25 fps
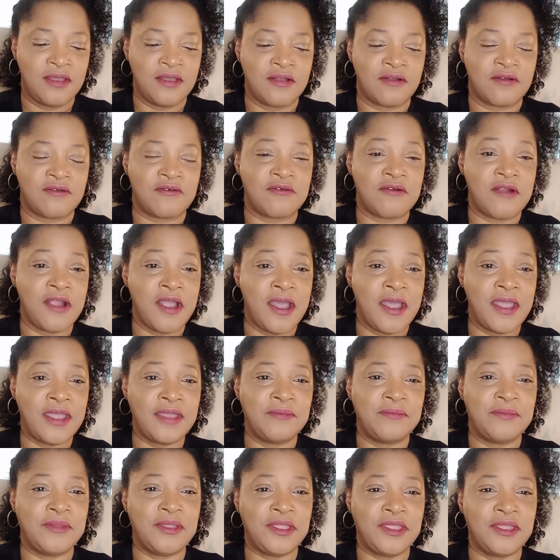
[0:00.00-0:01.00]
Cry
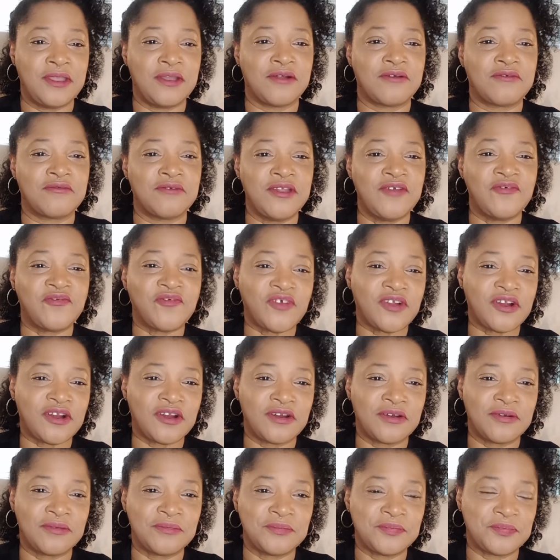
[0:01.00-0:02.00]
Me a River.
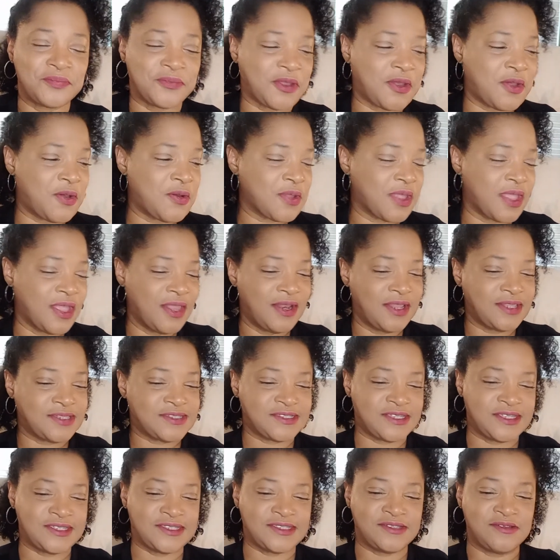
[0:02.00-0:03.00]
Okay, let's
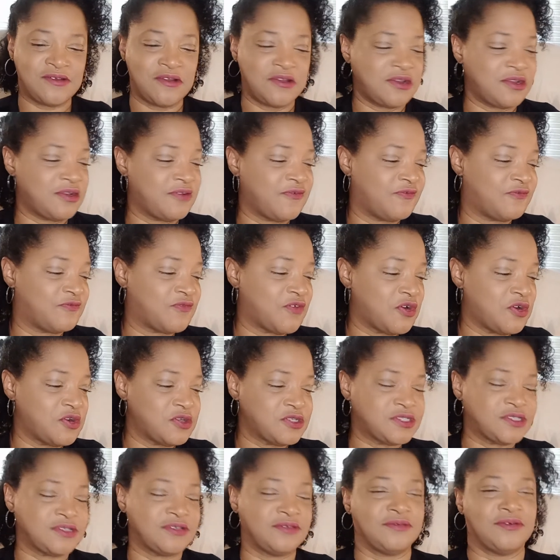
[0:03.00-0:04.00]
get started.
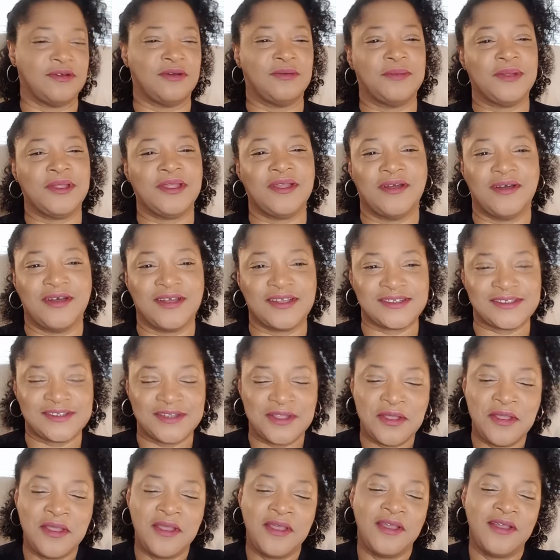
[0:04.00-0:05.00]
First, oh my gosh.
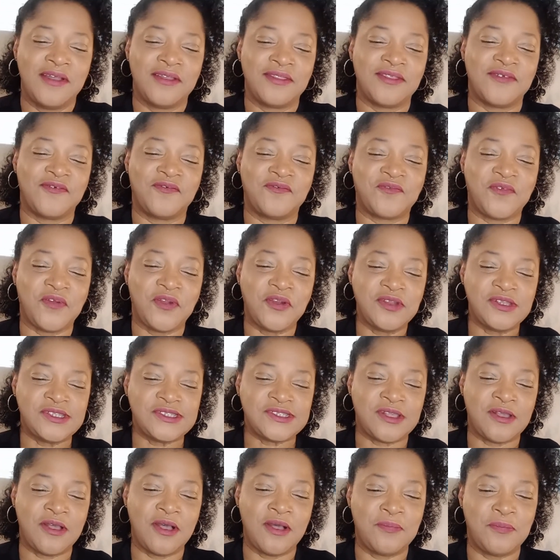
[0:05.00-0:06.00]
The
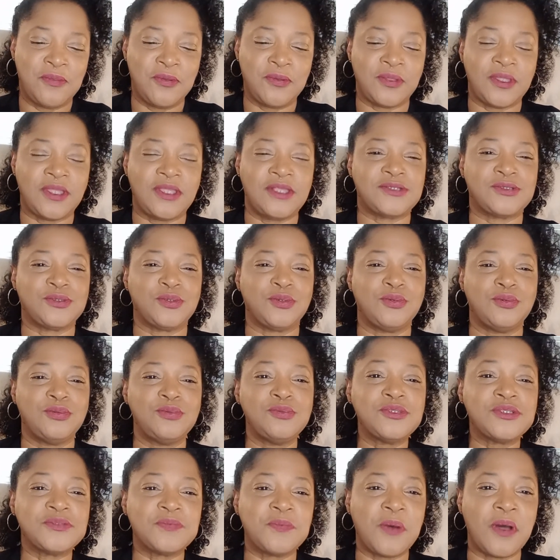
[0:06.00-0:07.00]
first couple is
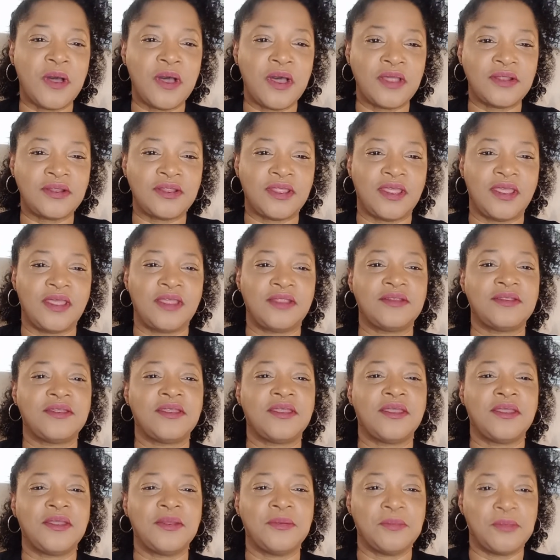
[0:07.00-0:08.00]
Usman and
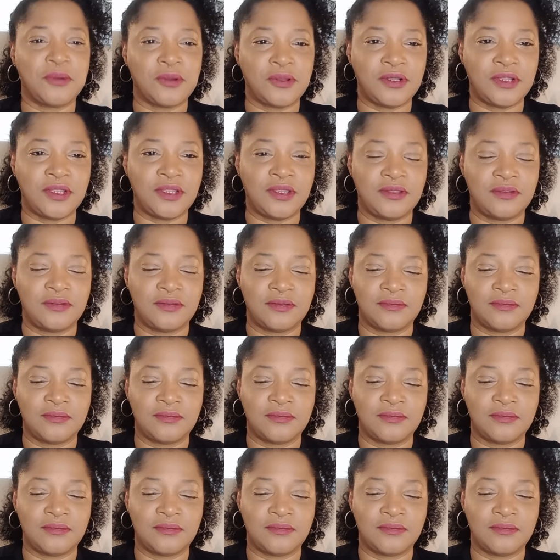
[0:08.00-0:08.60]
Kimberly.